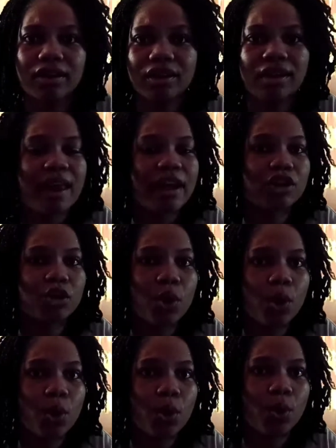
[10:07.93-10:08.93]
Like,
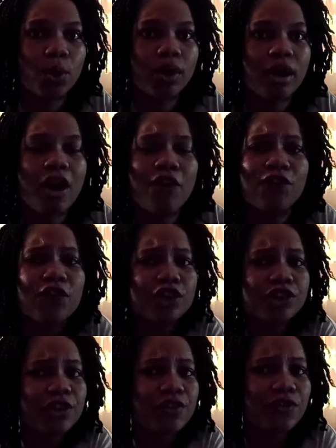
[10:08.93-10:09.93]
no.
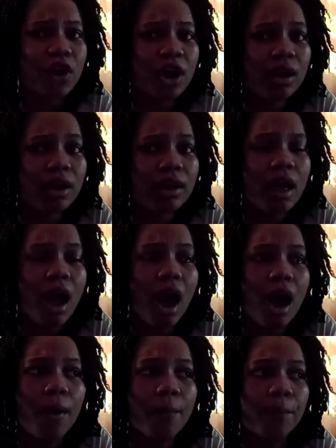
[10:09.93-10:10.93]
First of all,
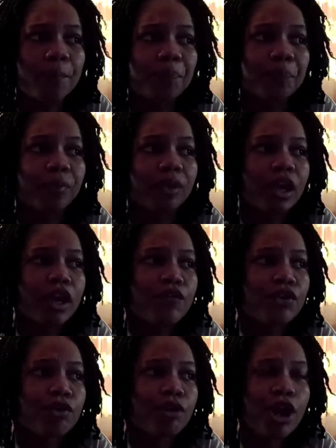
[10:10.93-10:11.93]
if
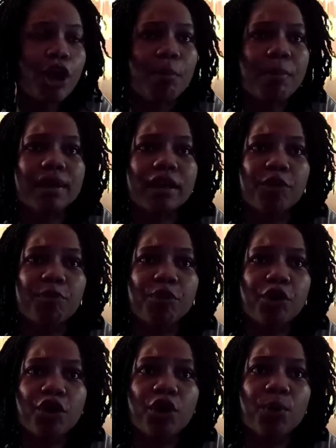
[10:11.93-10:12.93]
you recommend a
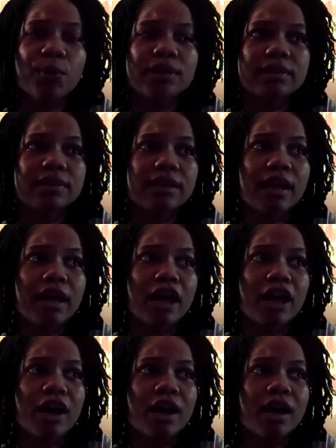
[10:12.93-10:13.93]
book with
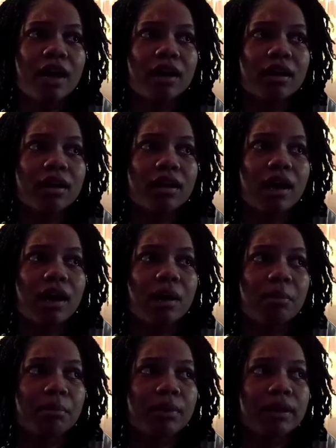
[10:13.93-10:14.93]

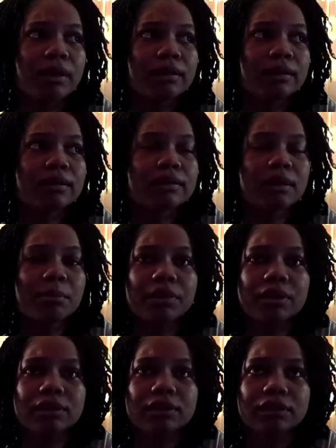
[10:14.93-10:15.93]
um
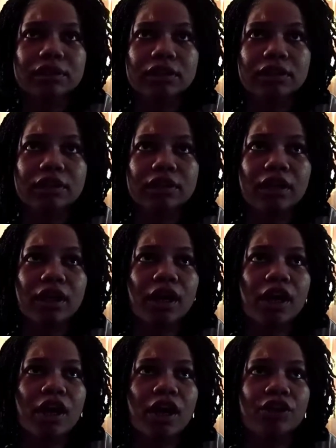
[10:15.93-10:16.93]
disability
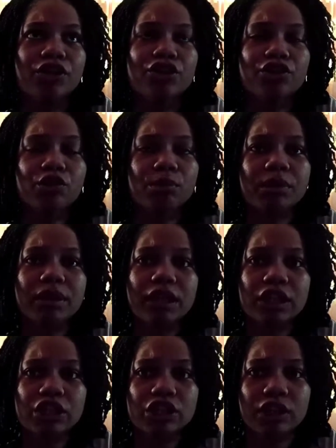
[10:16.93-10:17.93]

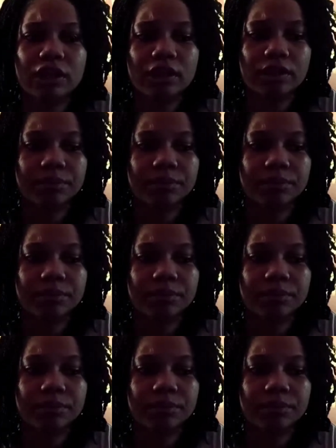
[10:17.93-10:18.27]
discrimination,